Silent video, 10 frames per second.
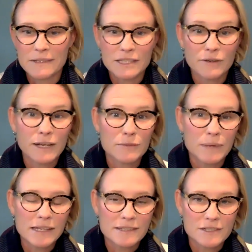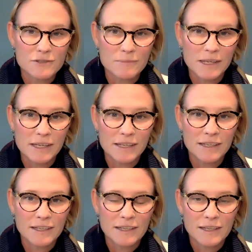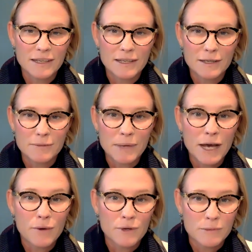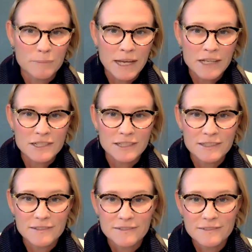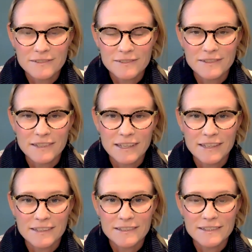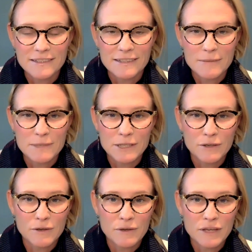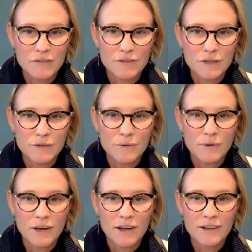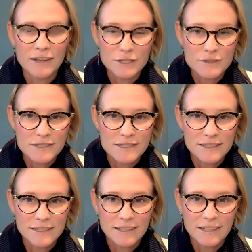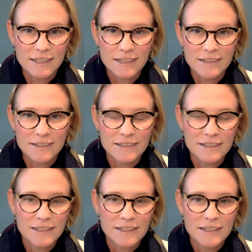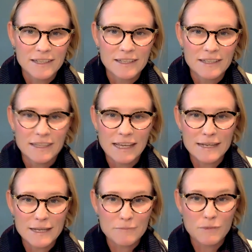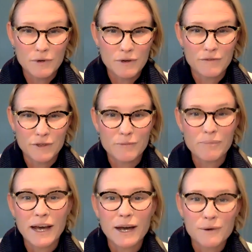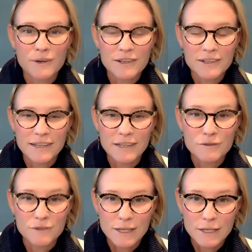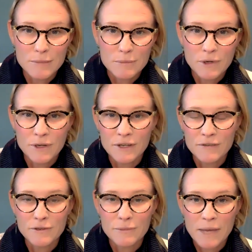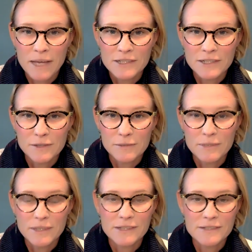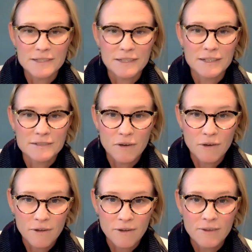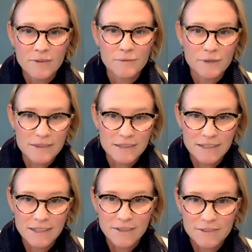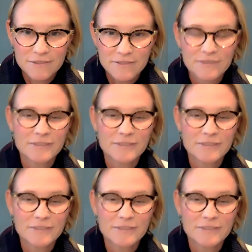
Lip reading: direct message me power and magic and let me know if you are interested in gaining more of your power and creating more of your magic, because it is all within you.